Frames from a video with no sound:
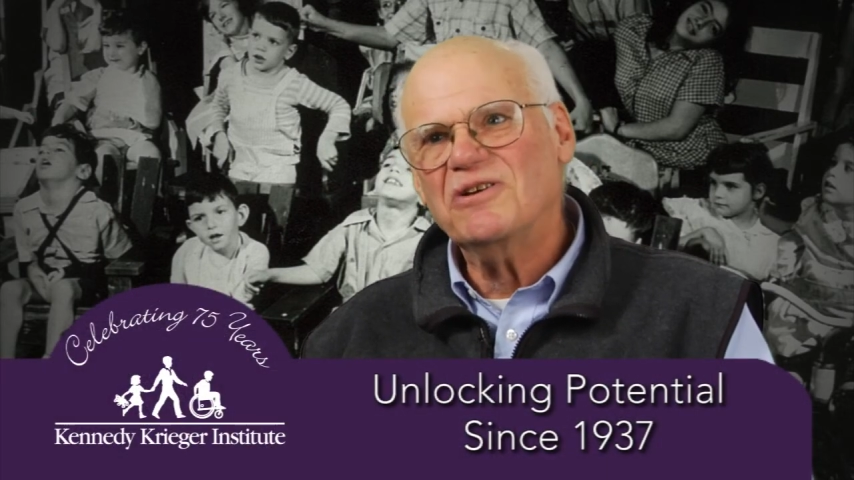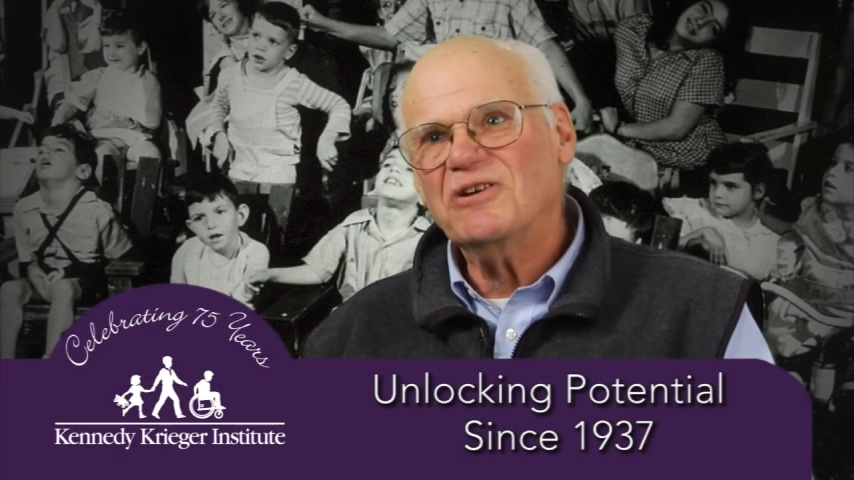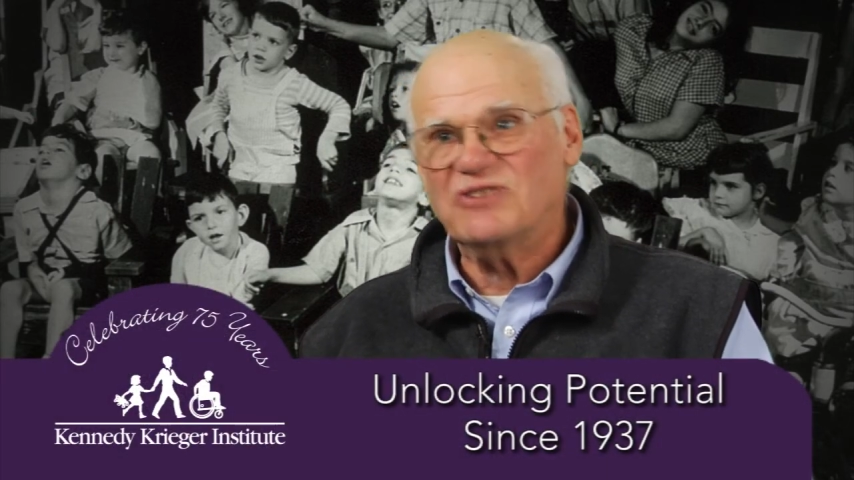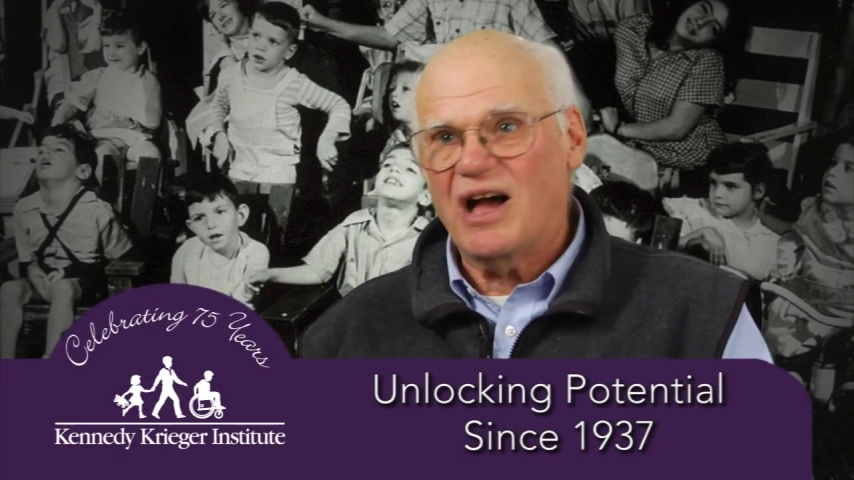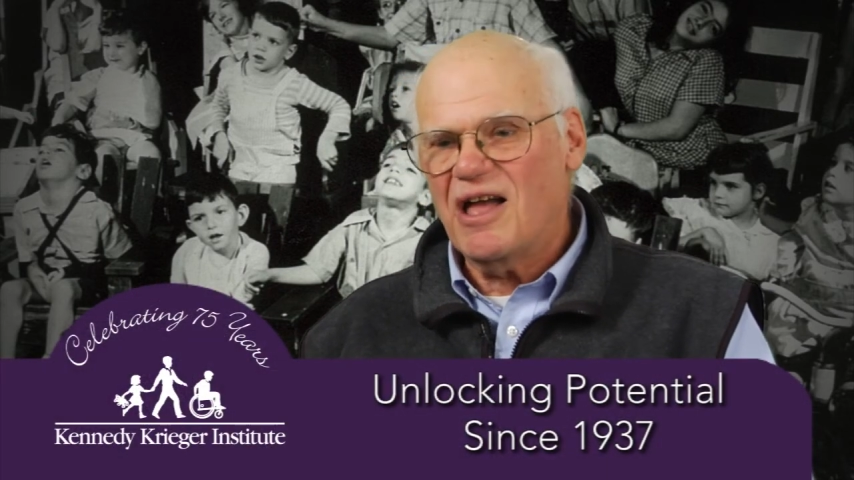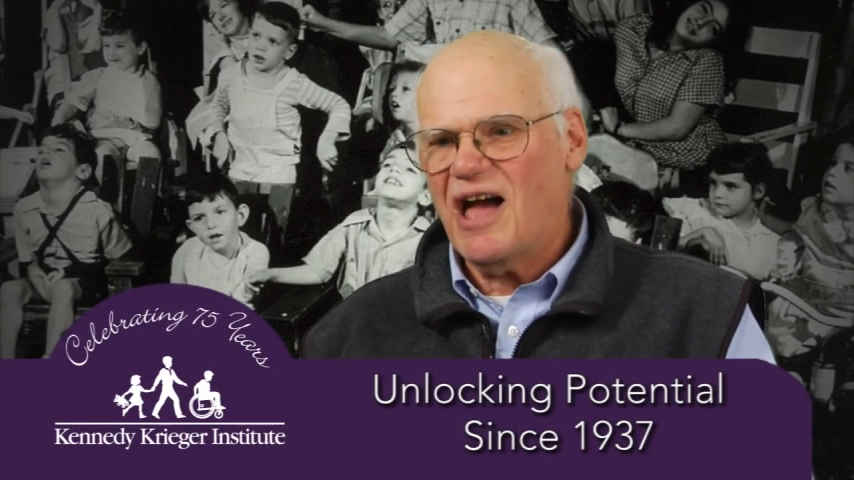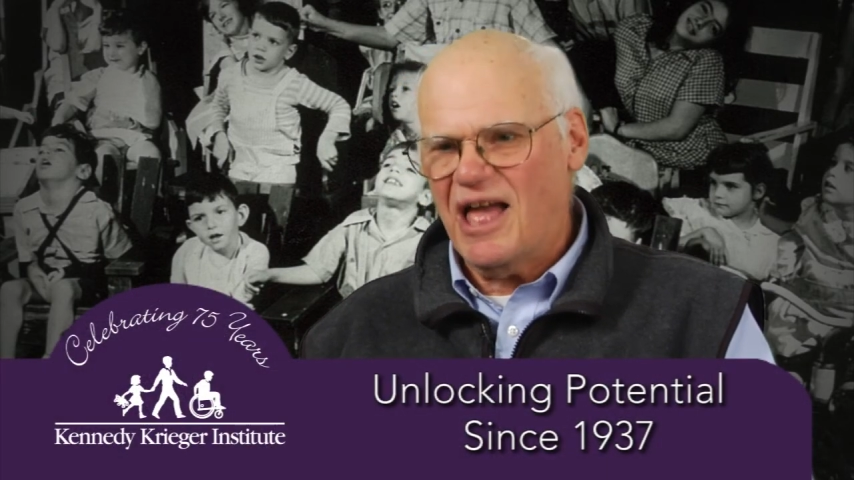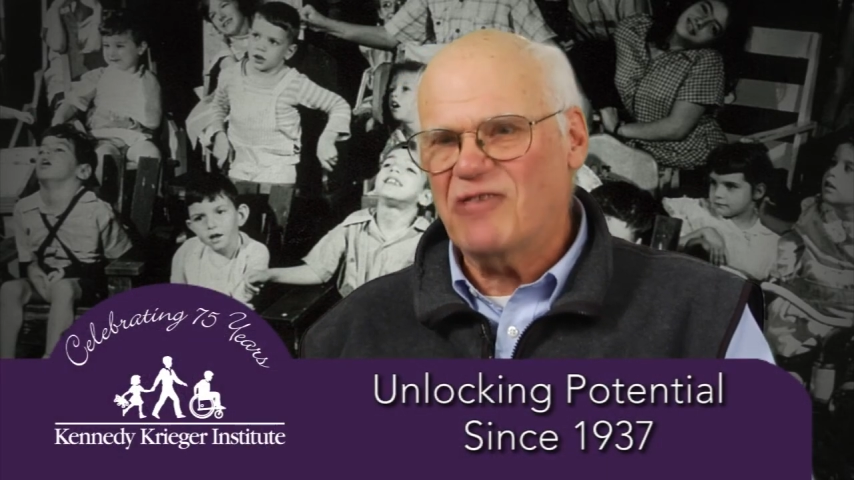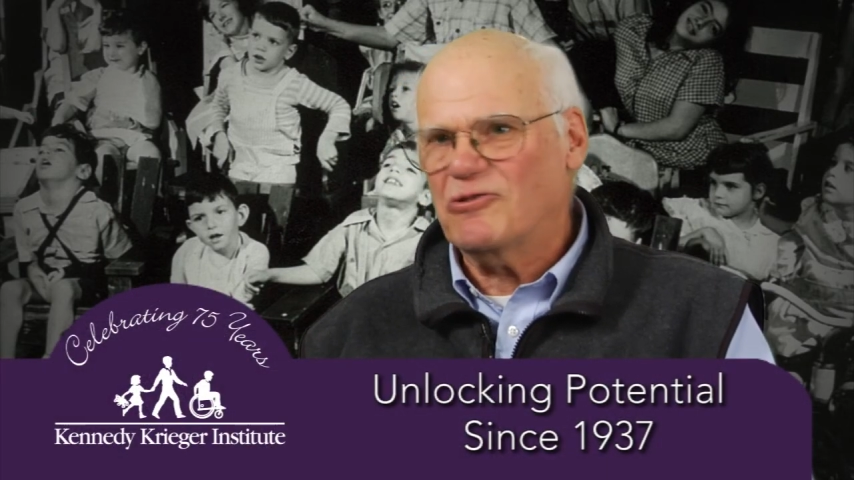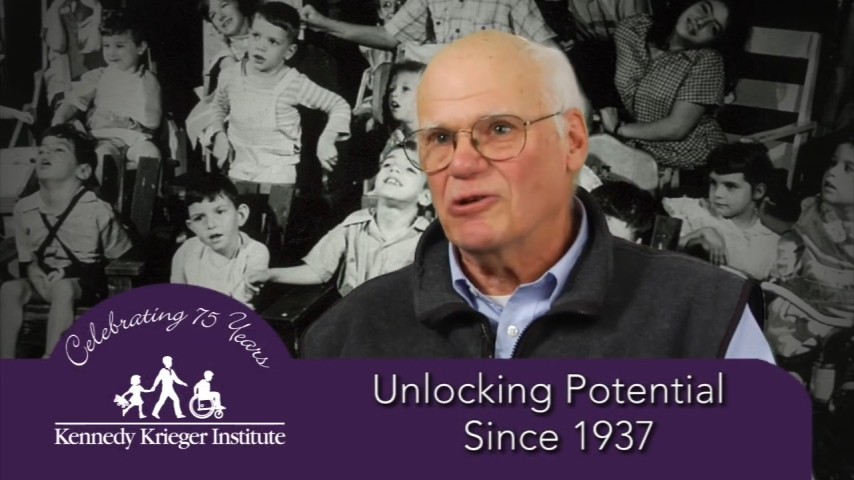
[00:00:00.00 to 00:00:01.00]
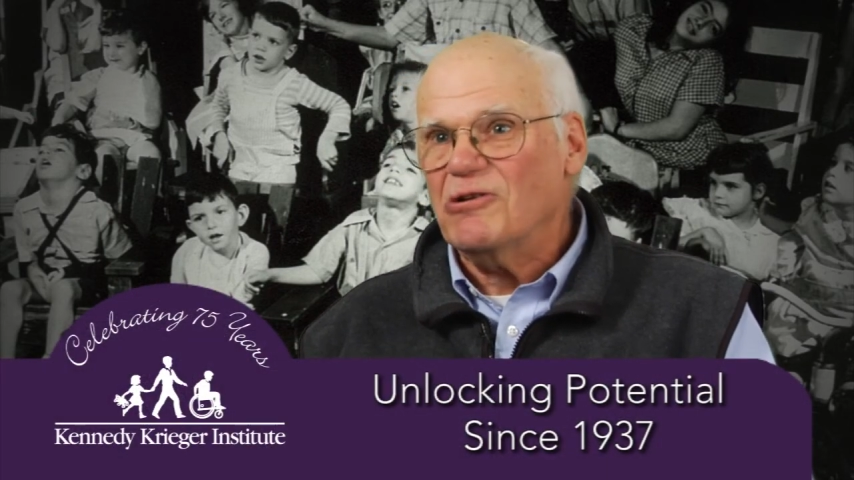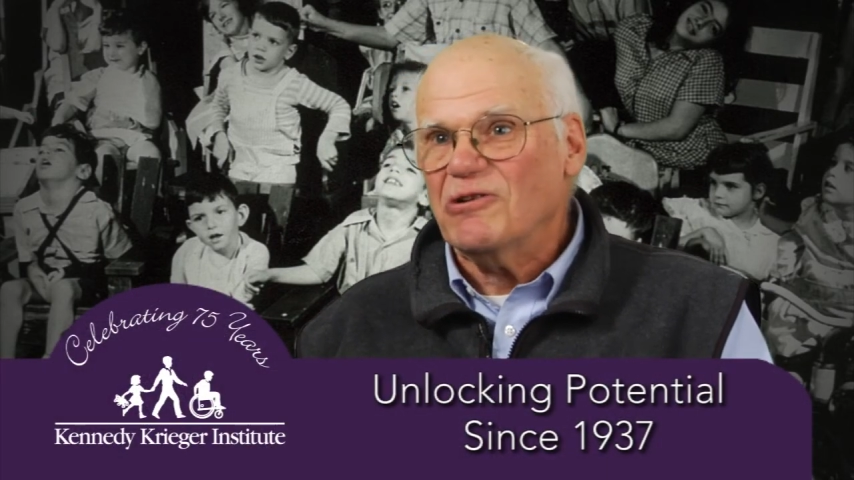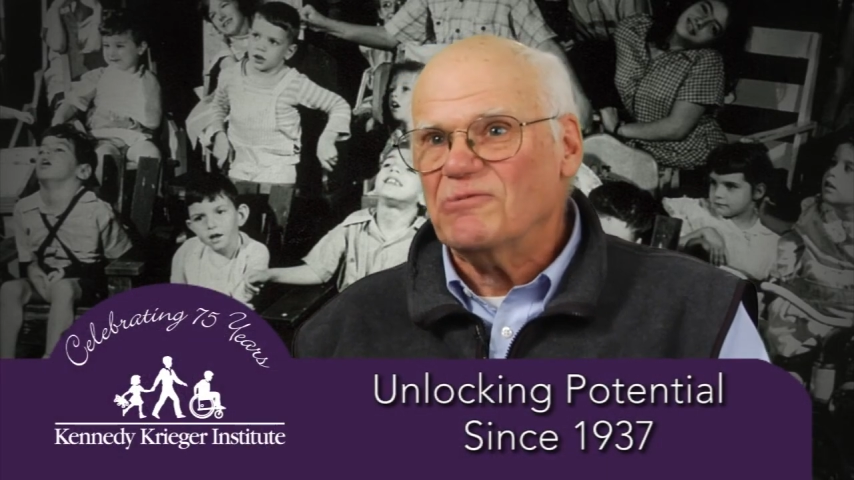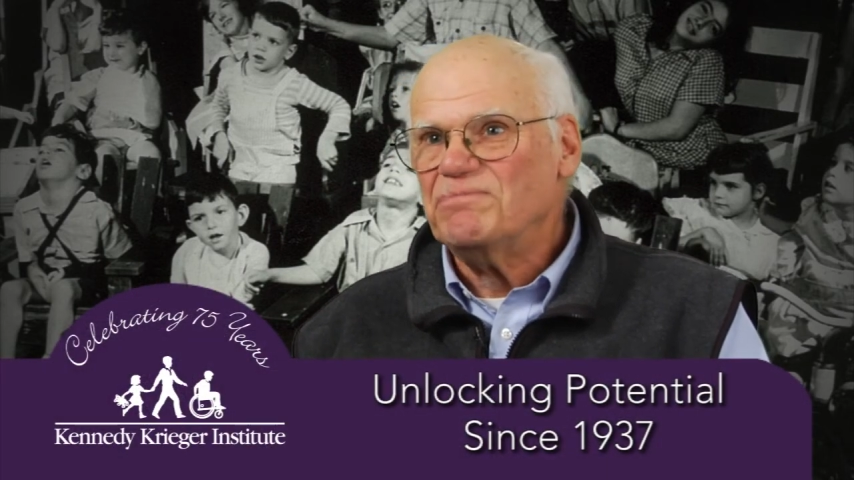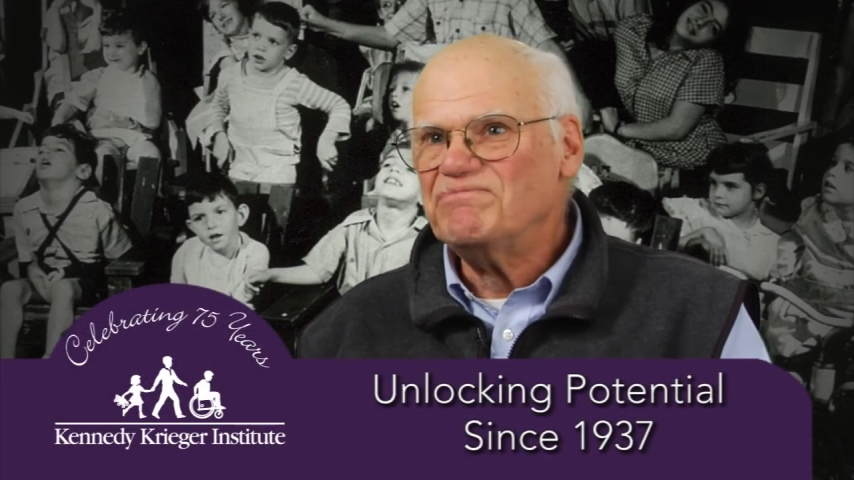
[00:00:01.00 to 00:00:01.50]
because I, I, had to learn.